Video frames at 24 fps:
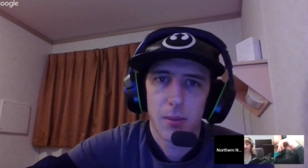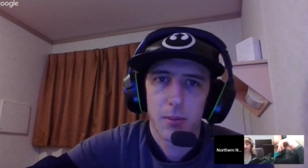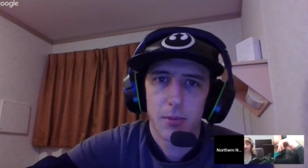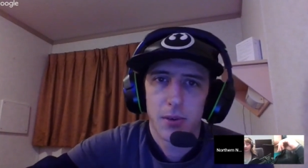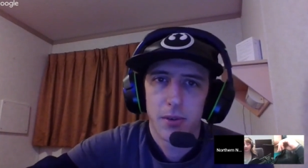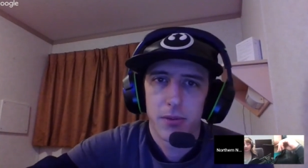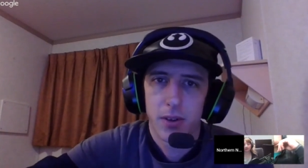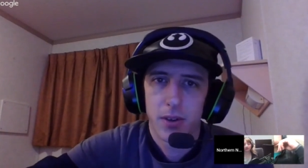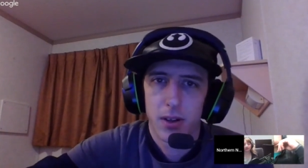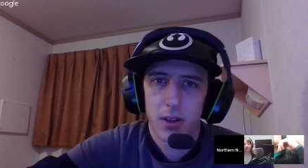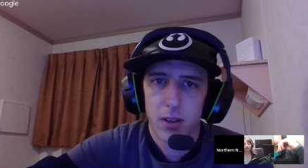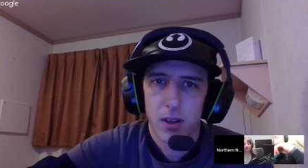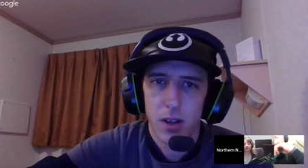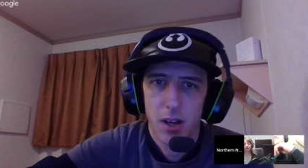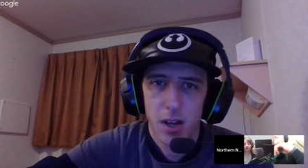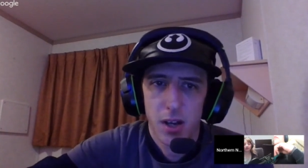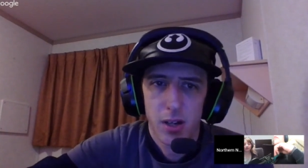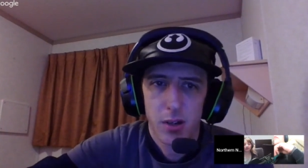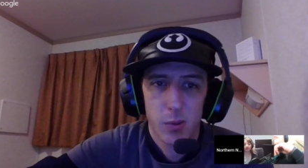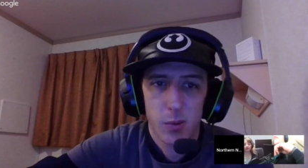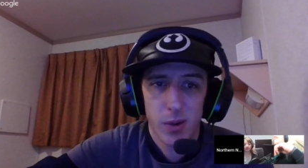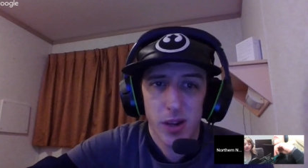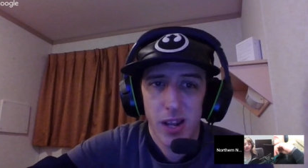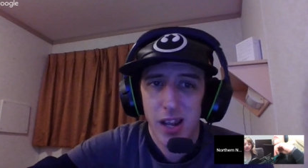Moving
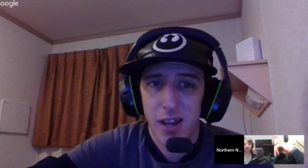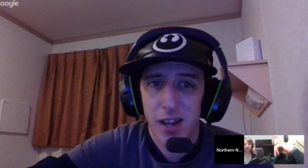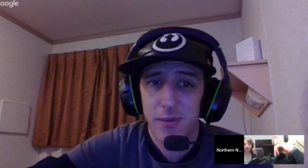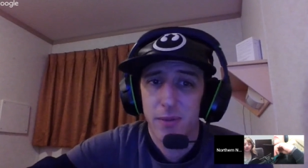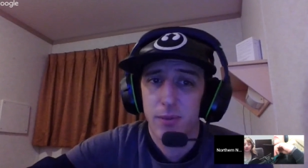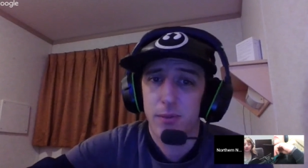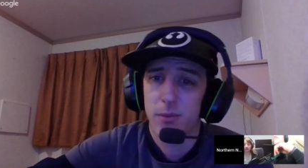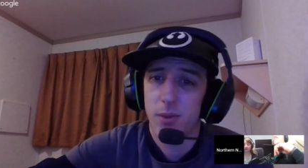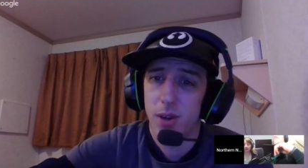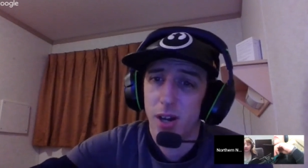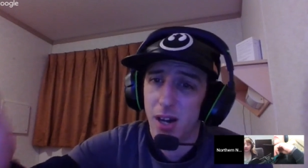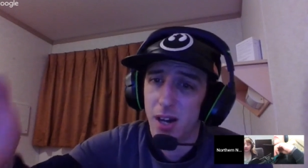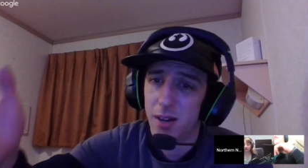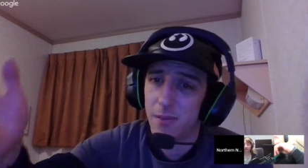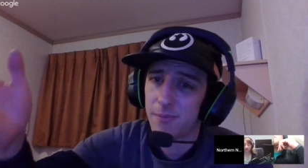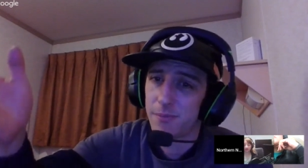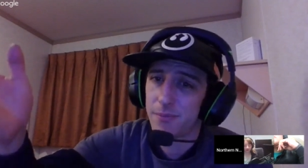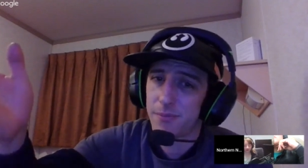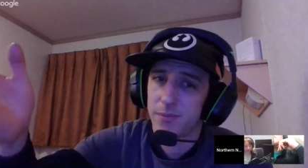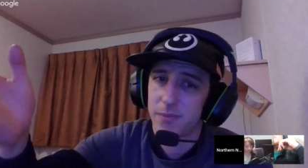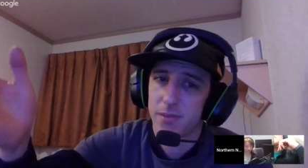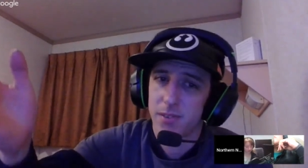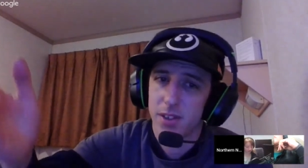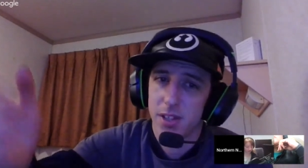along, we have,
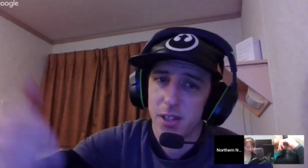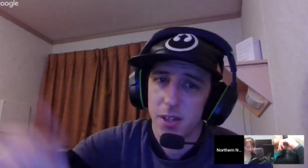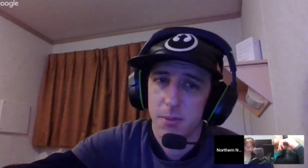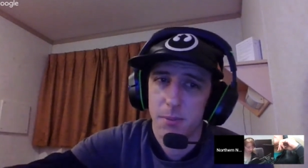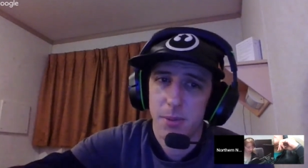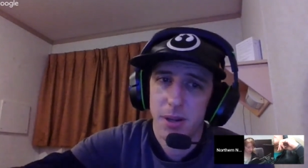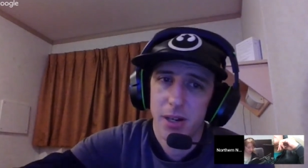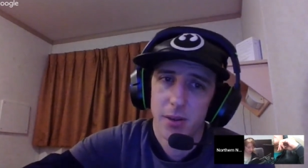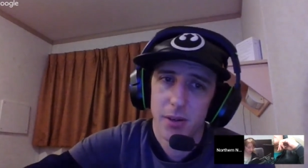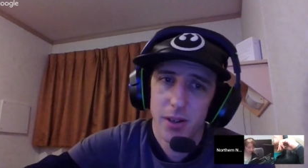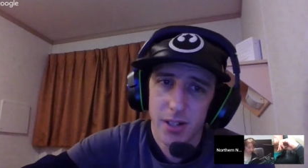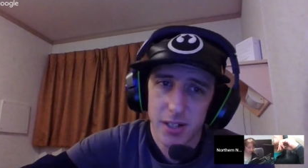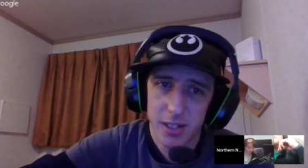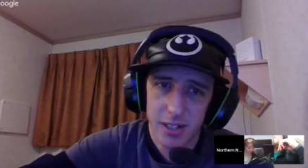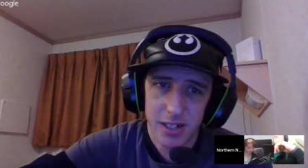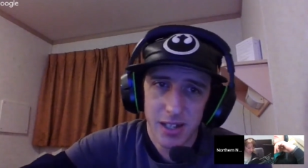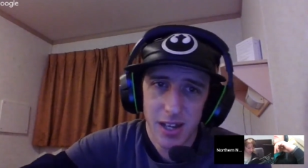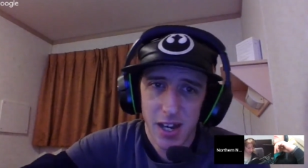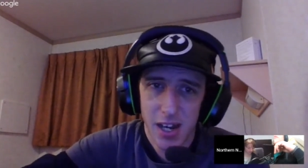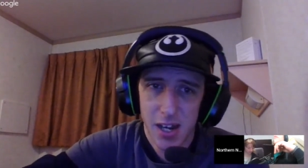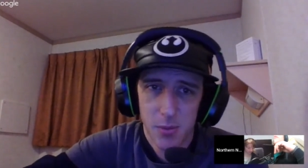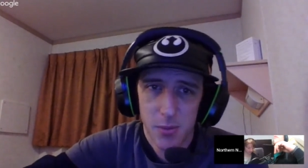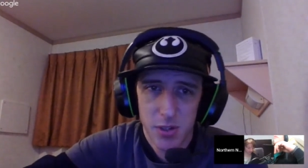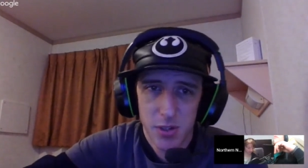the big one,
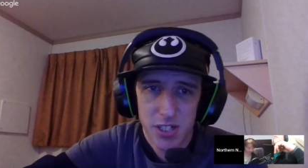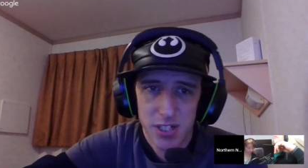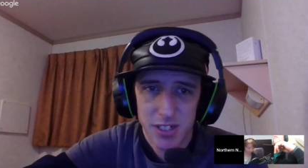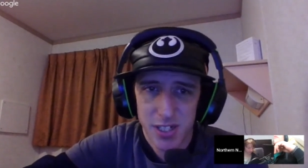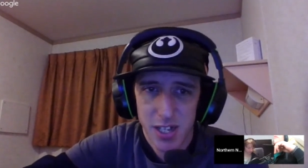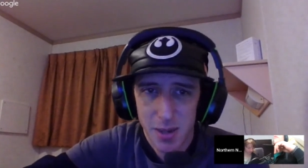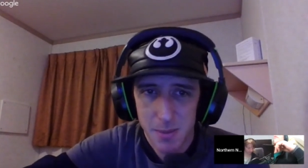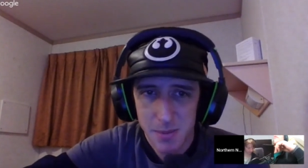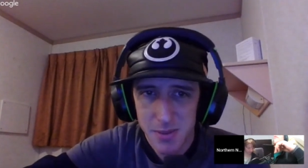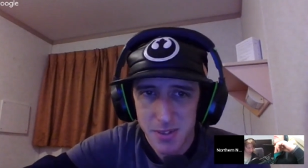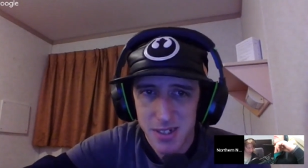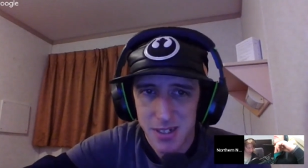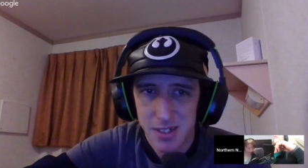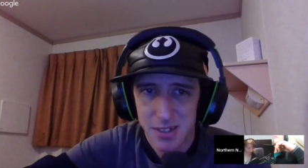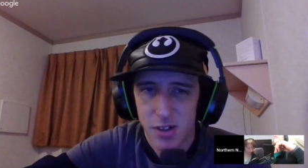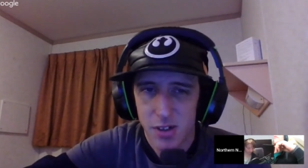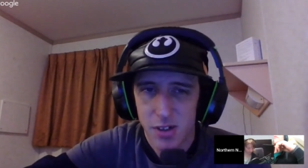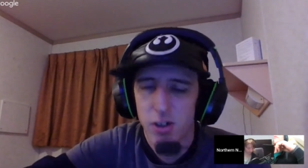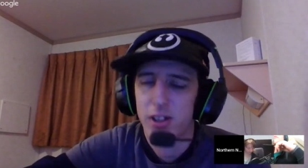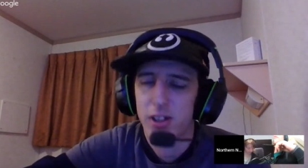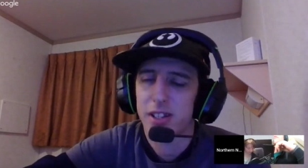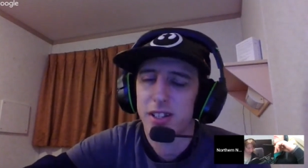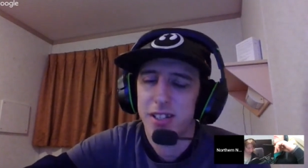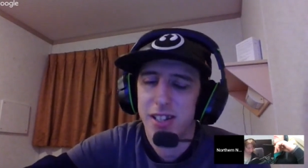which is Edmonton,
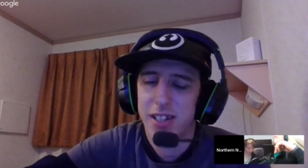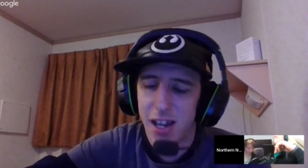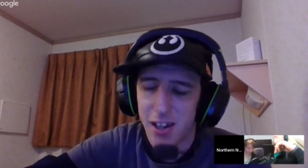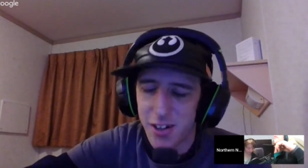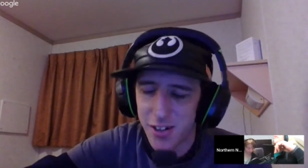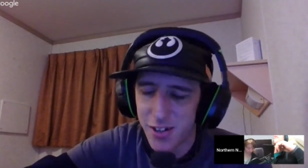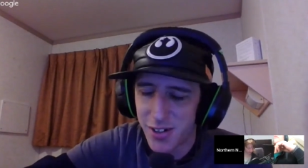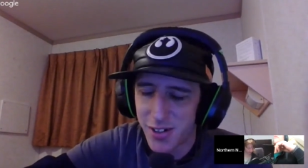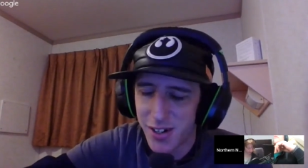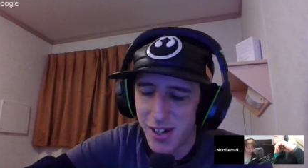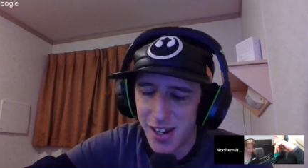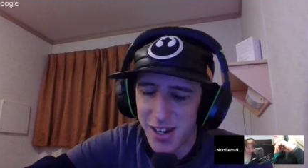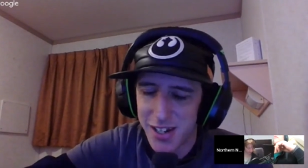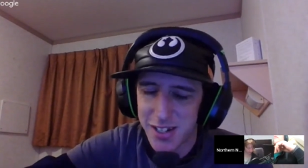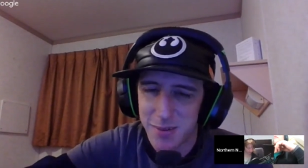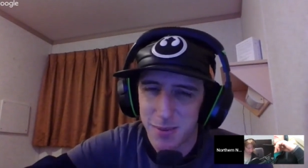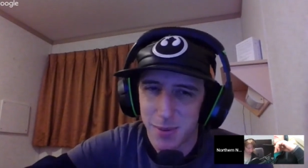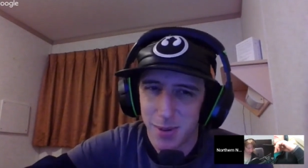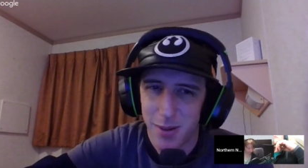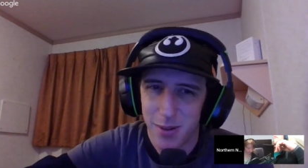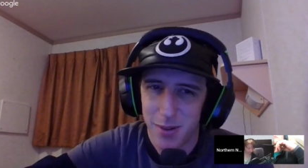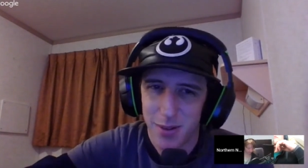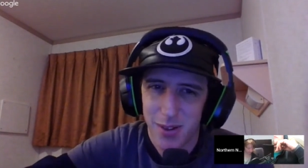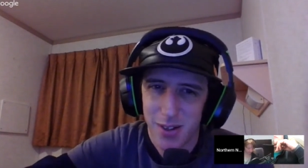or the Calgary
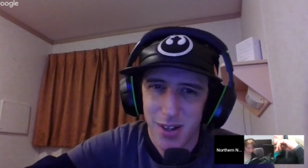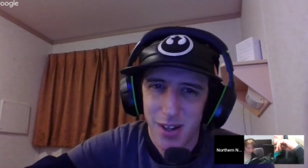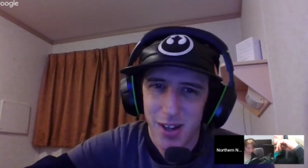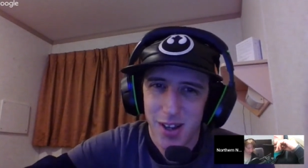Expo,